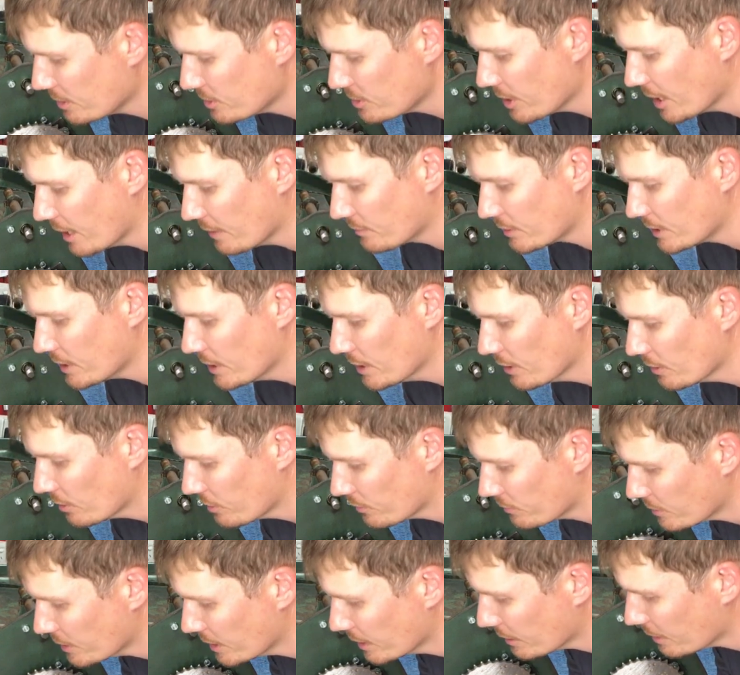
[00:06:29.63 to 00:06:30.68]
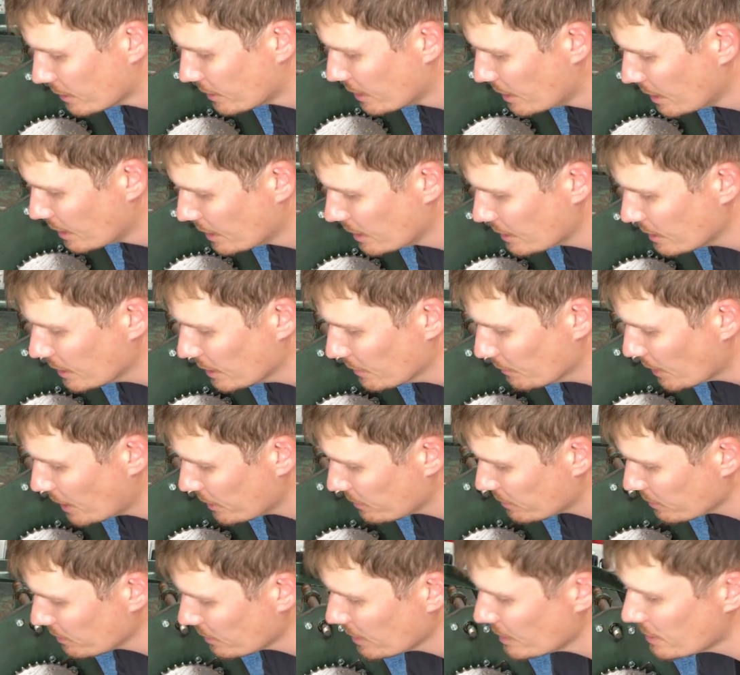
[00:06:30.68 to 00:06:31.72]
shaft gear off now. Now
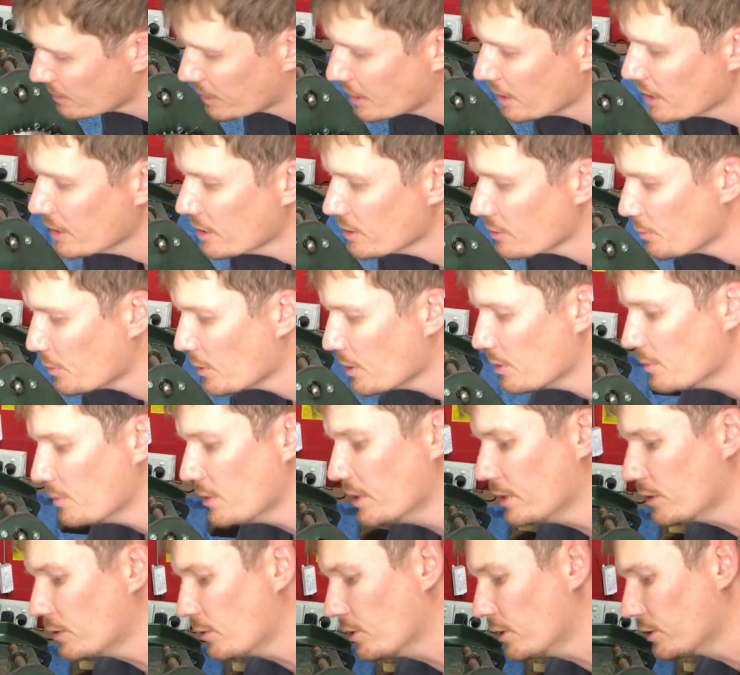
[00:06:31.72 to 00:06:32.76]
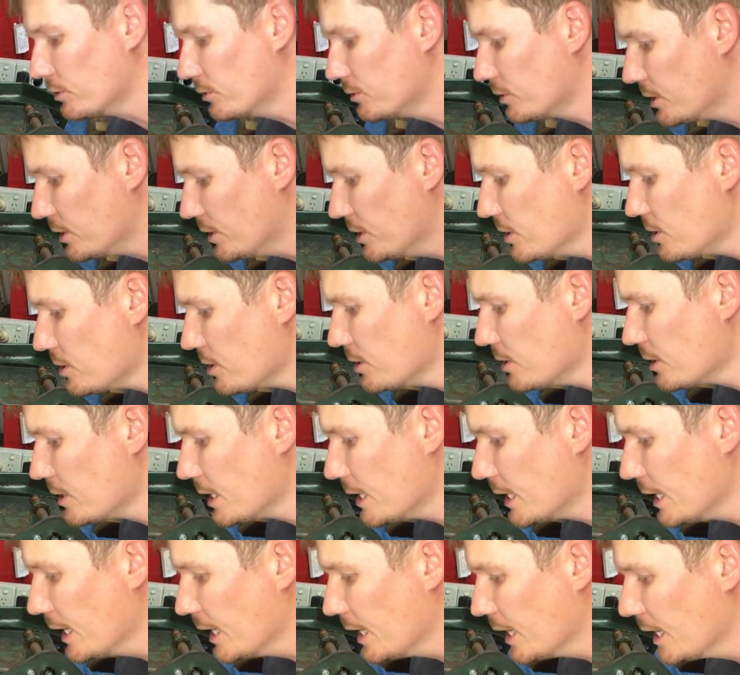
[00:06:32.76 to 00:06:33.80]
both of these gears appear to be in quite good condition.
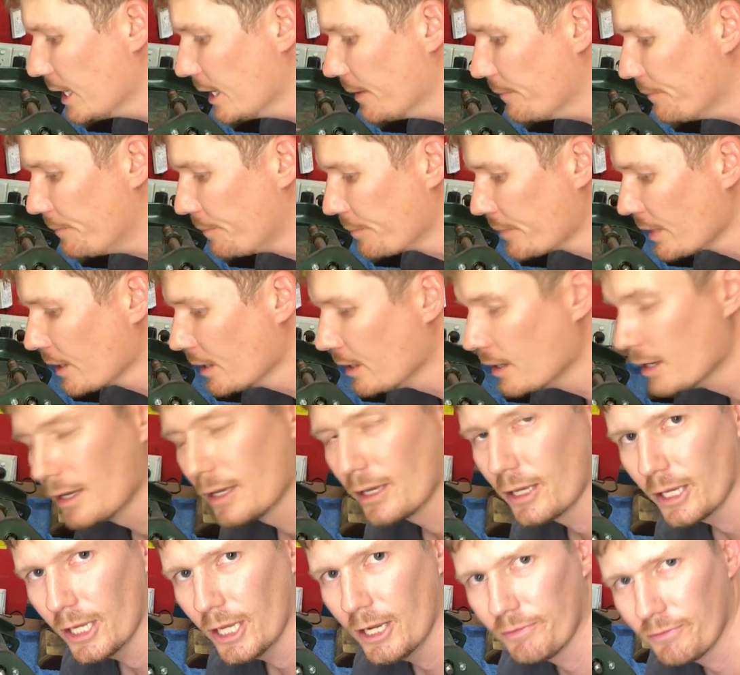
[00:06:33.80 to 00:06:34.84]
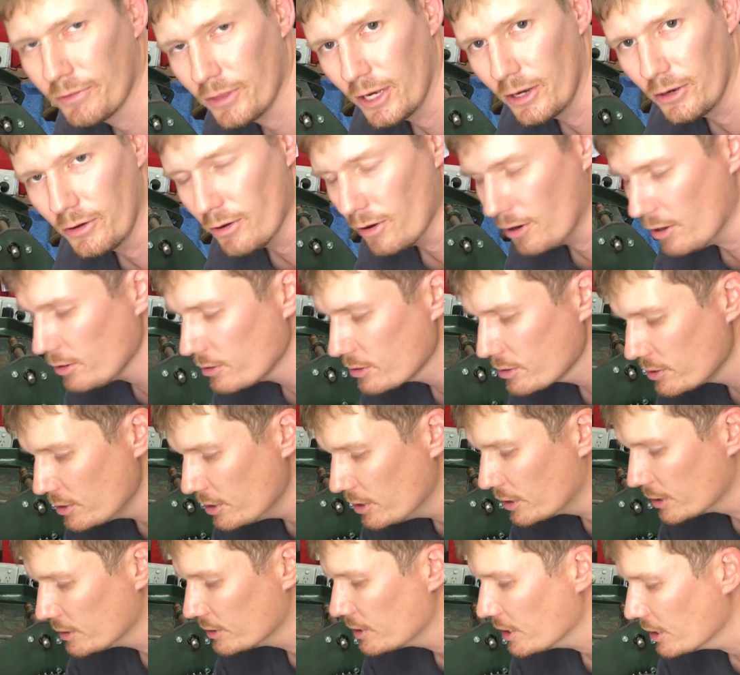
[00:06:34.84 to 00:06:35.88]
If they're not,
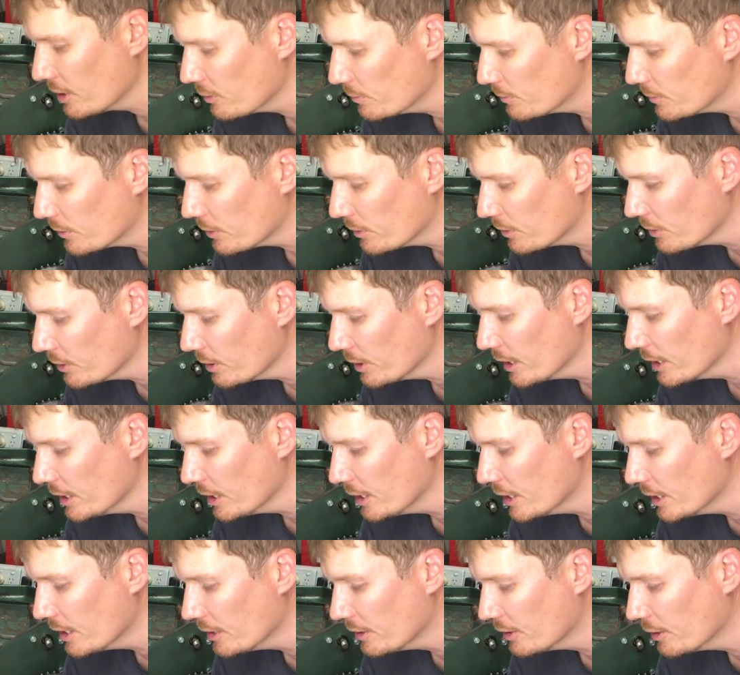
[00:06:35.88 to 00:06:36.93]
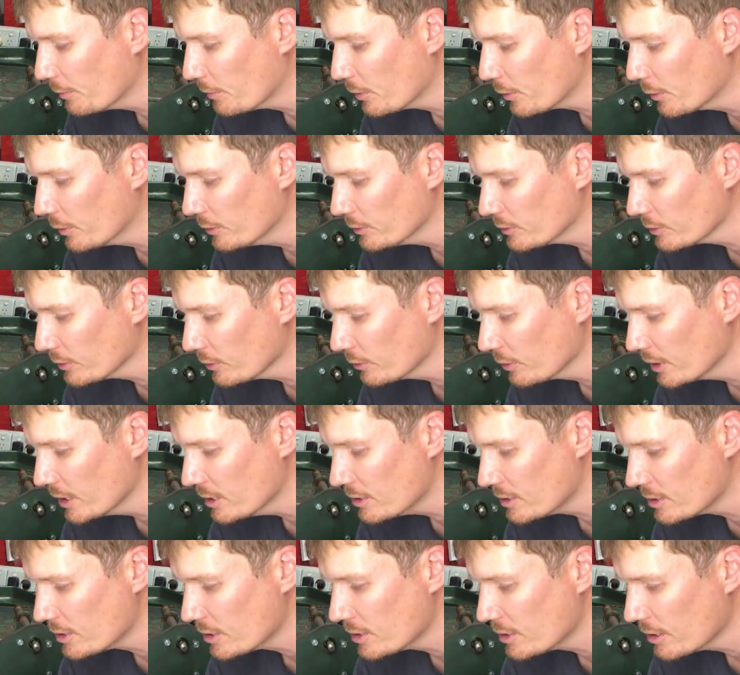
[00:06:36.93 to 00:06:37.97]
you can tell by the points on
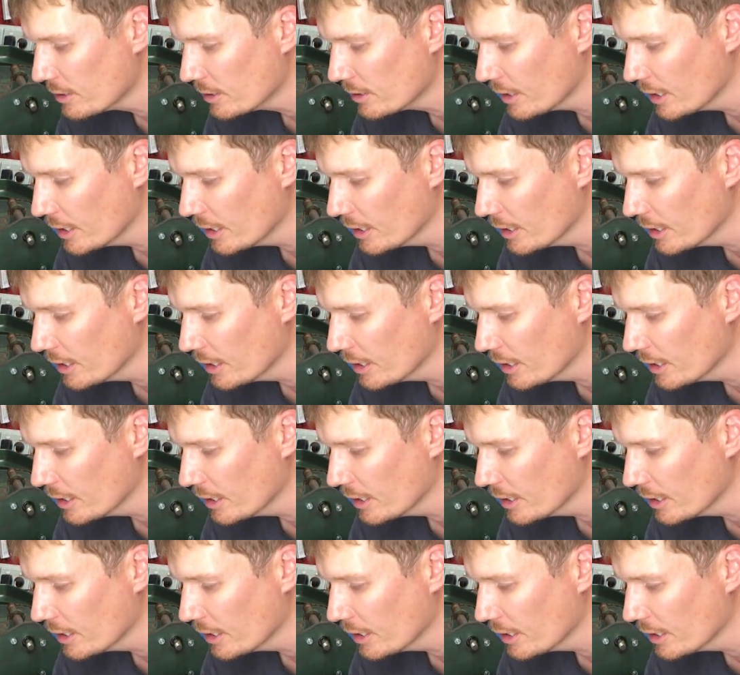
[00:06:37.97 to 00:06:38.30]
each